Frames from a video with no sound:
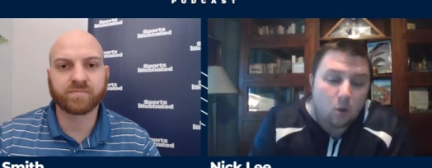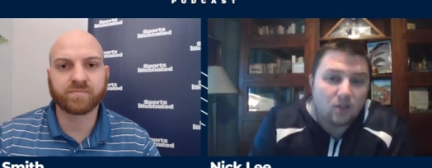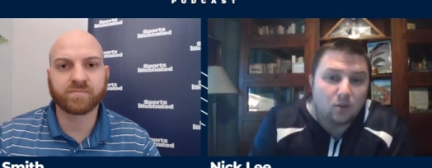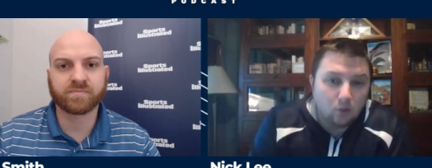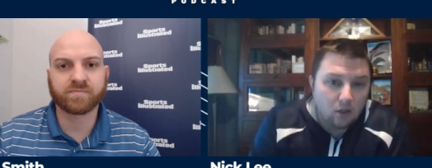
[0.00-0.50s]
Speaker 1: going
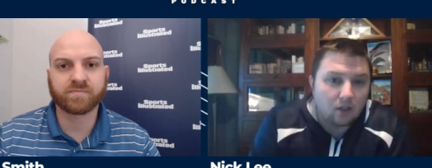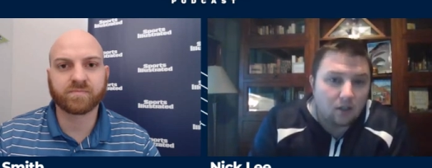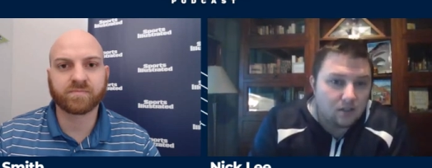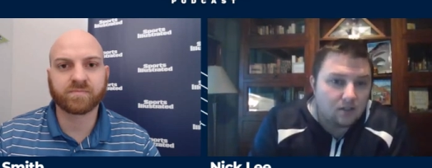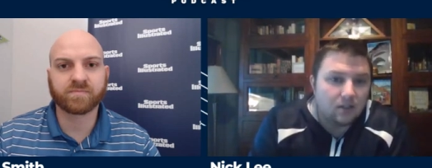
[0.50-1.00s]
to look
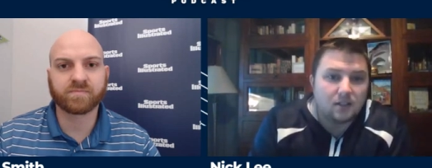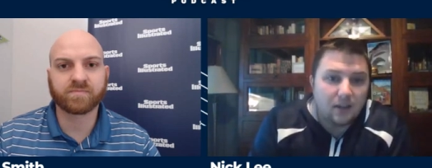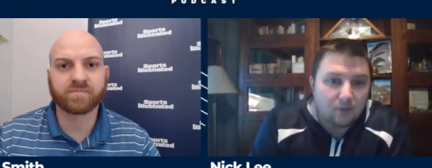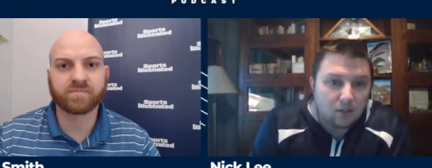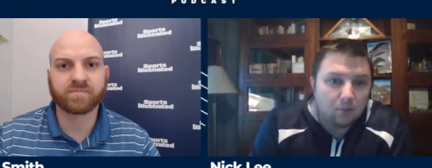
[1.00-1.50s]
is the
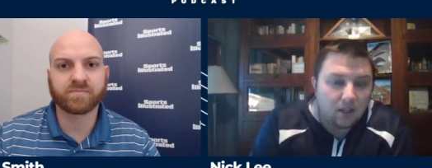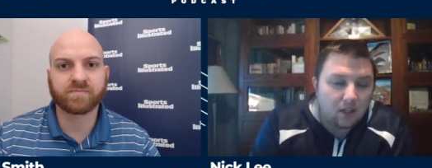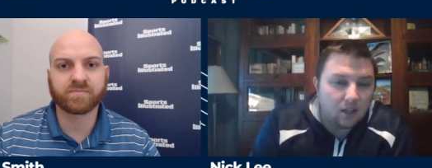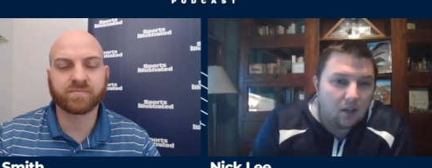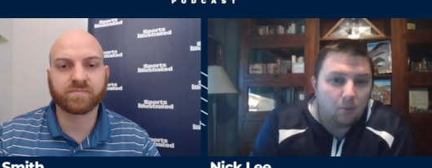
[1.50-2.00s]
safety
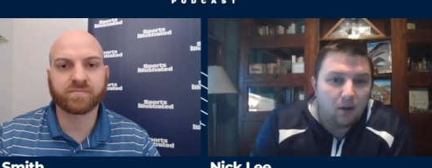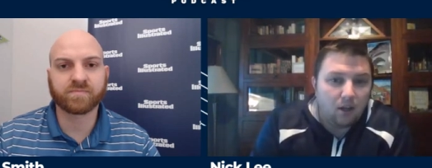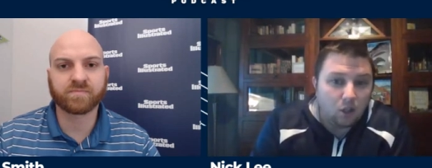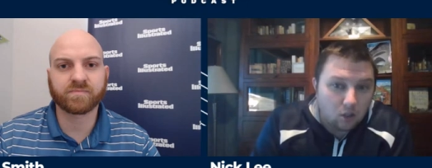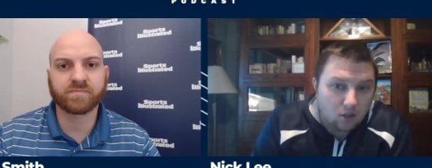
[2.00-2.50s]
blanket in
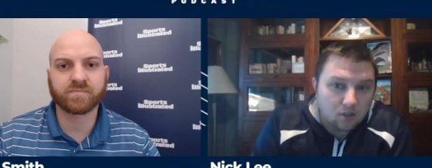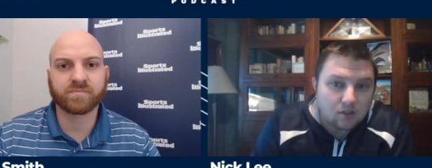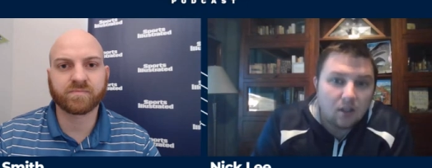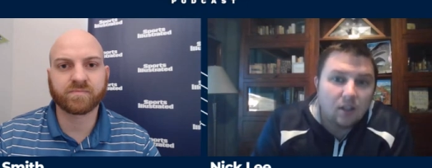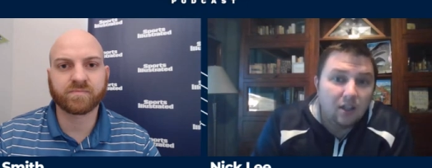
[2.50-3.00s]
Brandin Cooks.
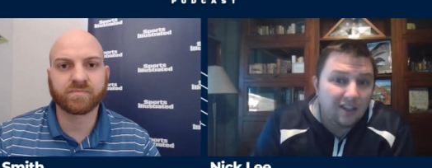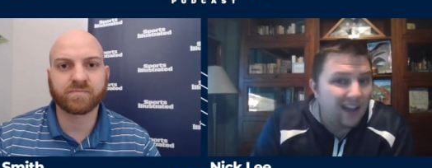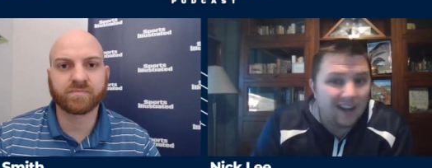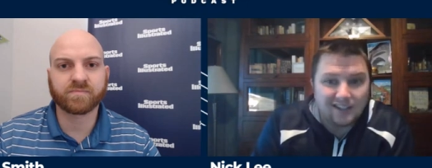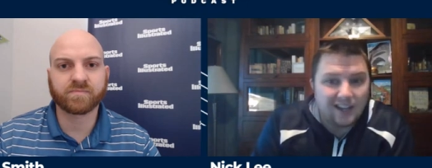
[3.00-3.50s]
You
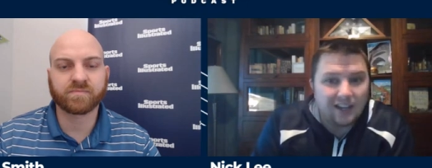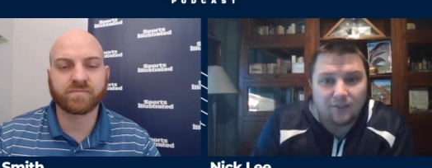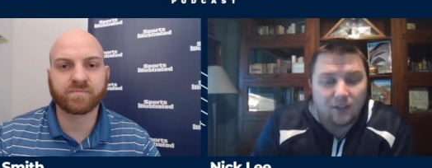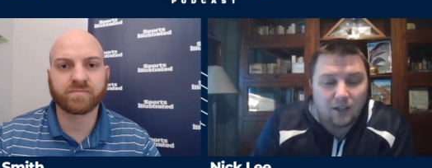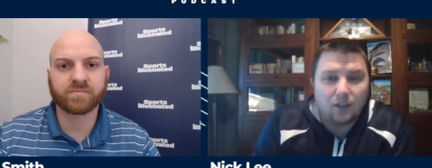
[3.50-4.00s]
got to take it.
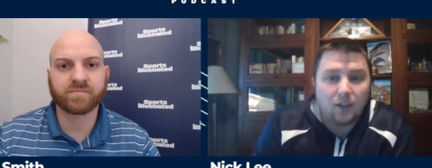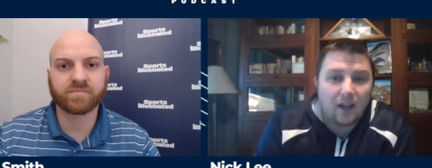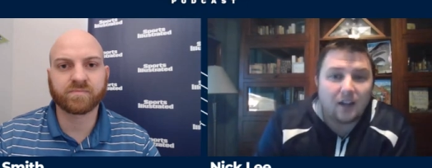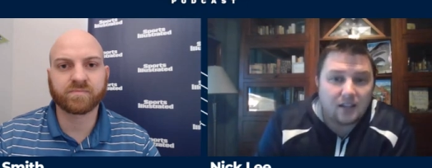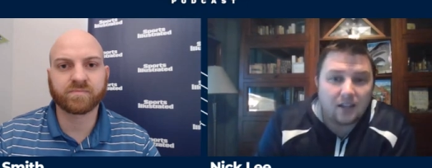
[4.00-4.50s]
You, you got
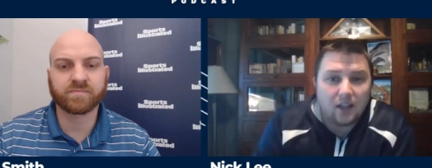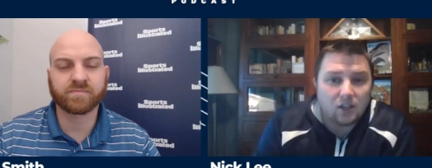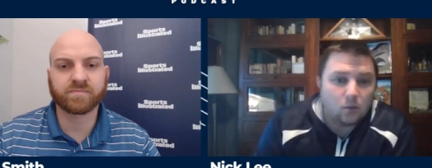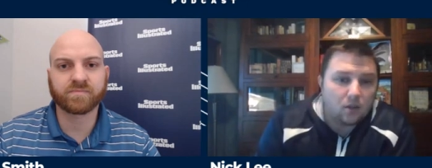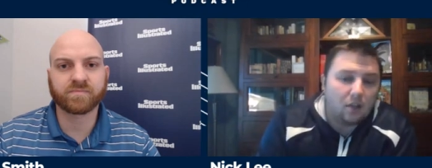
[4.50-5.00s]
to take that
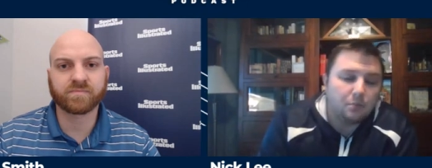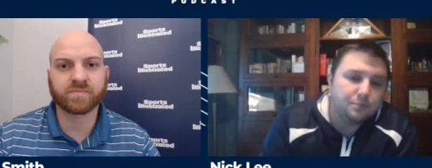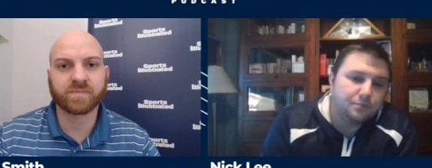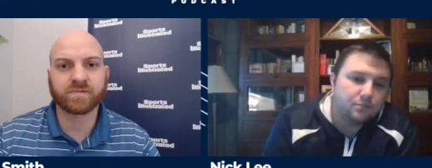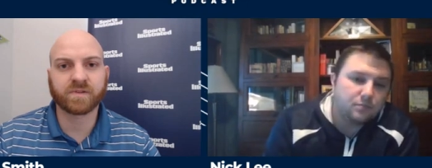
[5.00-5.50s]
into account.
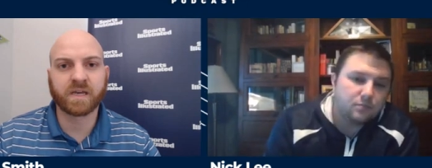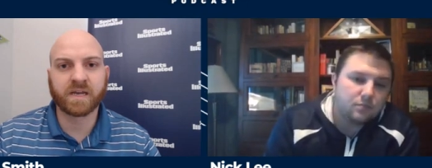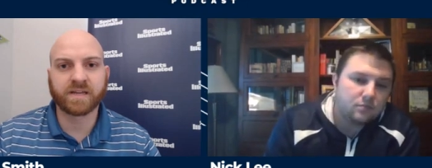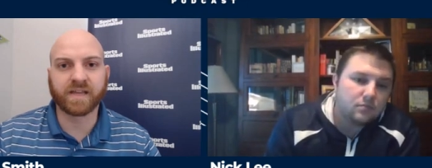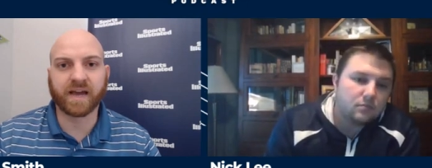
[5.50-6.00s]

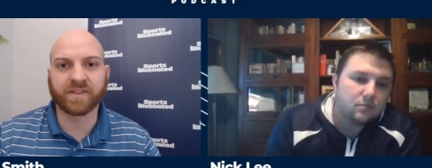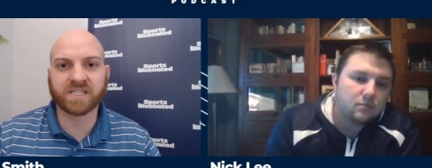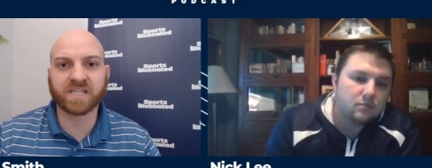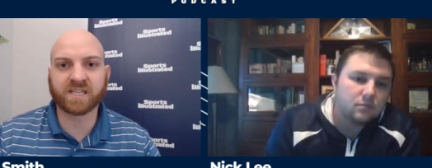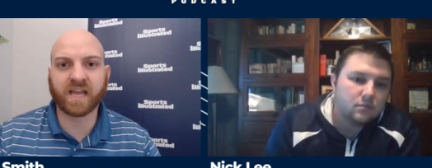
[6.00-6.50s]
Speaker 2: Yeah,
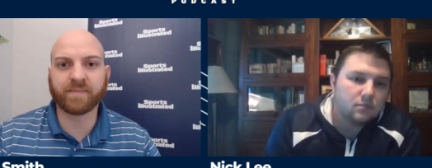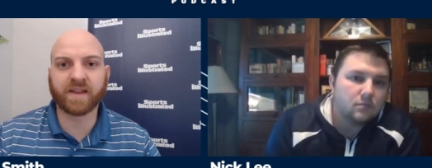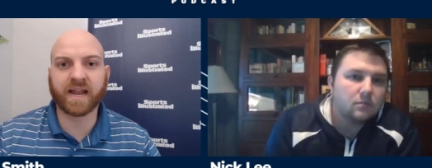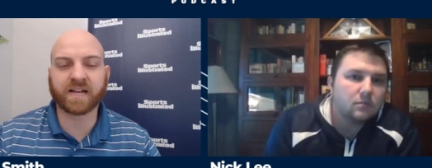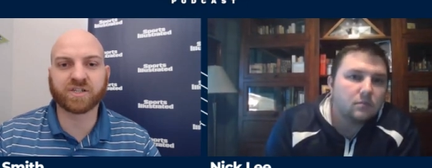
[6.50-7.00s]
this is a game
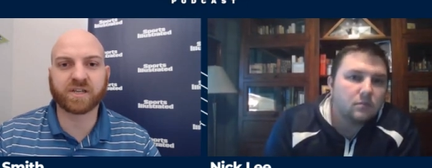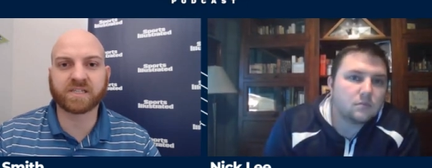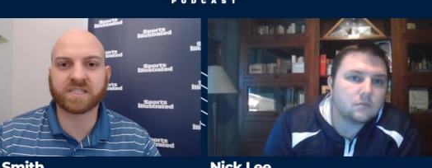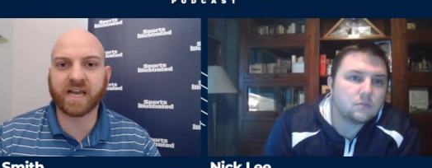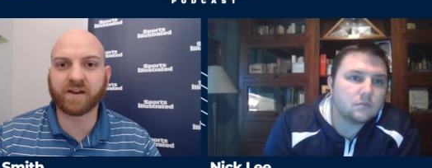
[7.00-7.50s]
that I actually
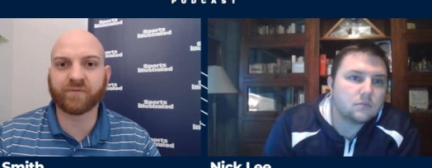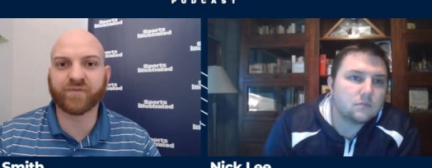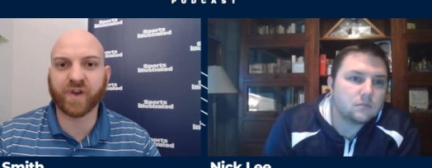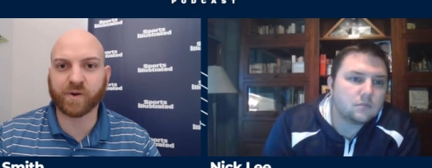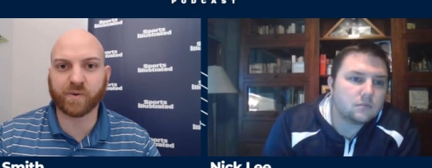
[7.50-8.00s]
Seattle
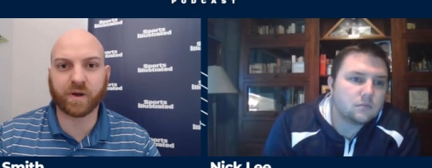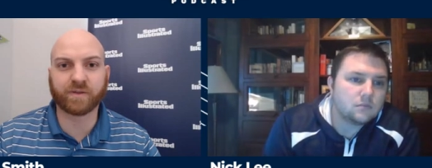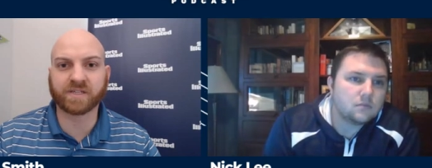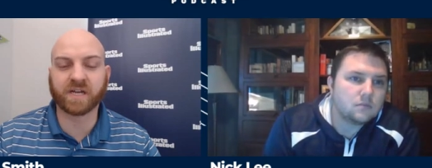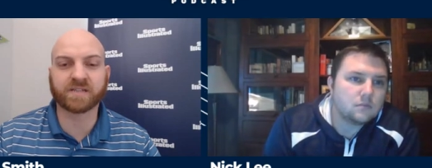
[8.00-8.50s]
very
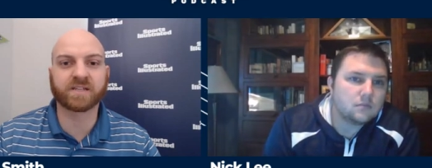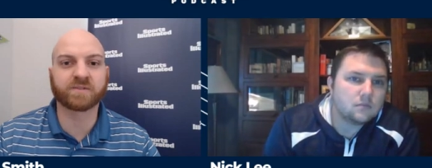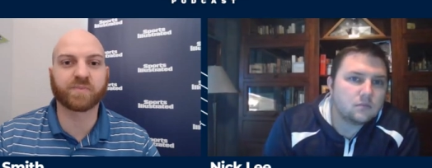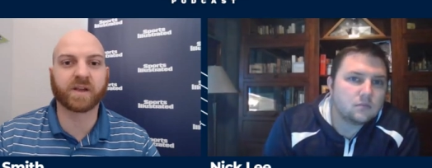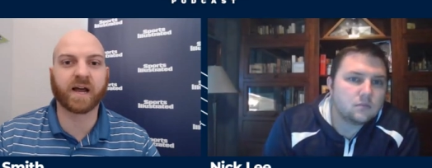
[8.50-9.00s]
rarely does this,
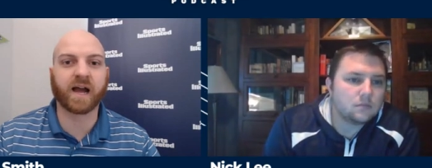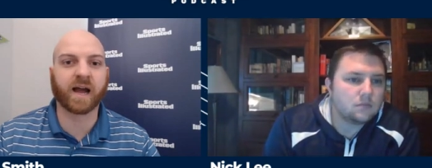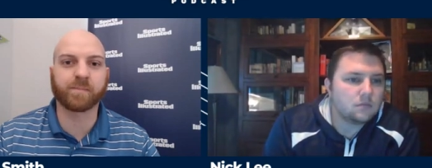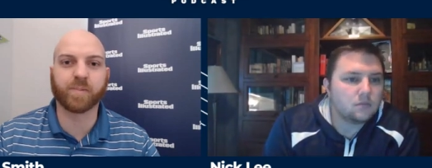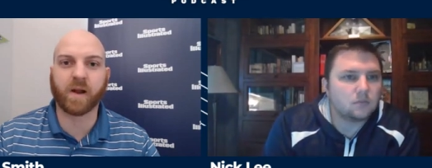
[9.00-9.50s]
but
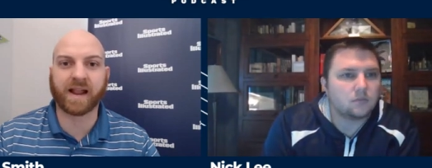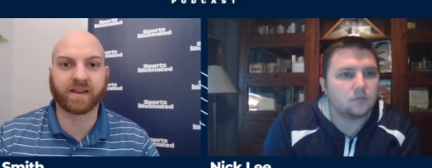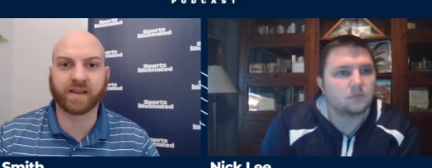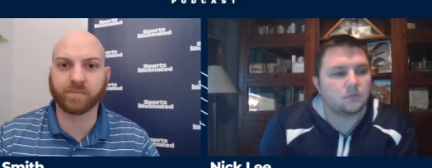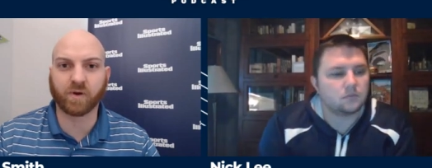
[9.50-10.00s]
I'm
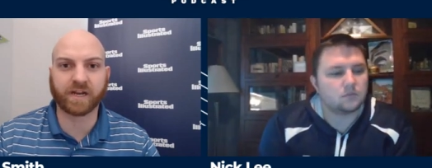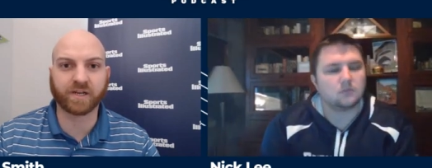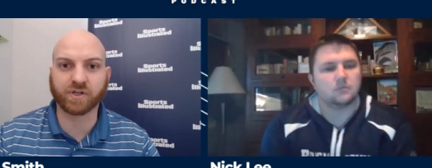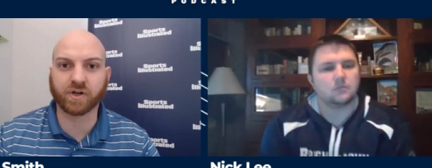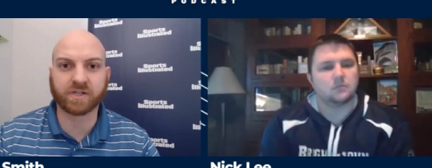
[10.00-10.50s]
bracketing
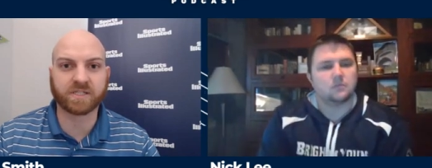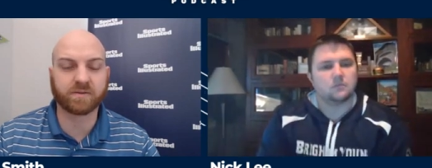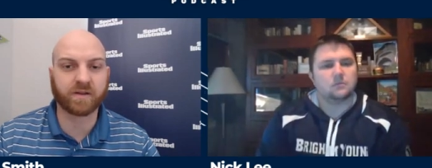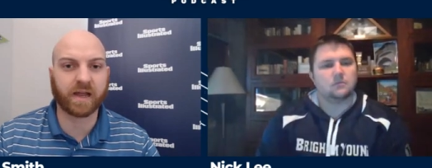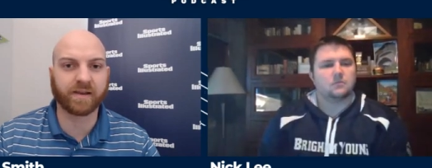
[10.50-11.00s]
Brandin
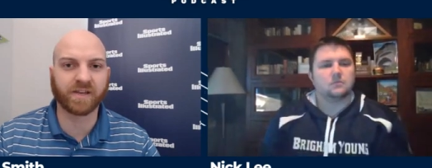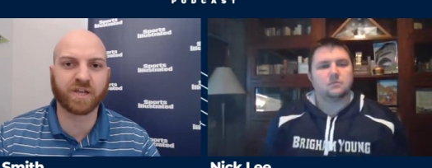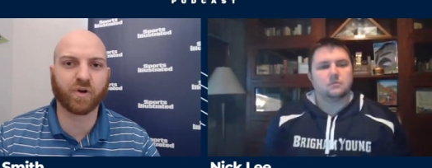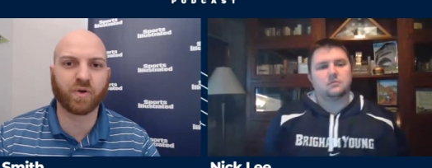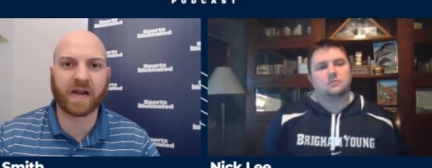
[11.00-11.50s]
Cooks. Uh, Nico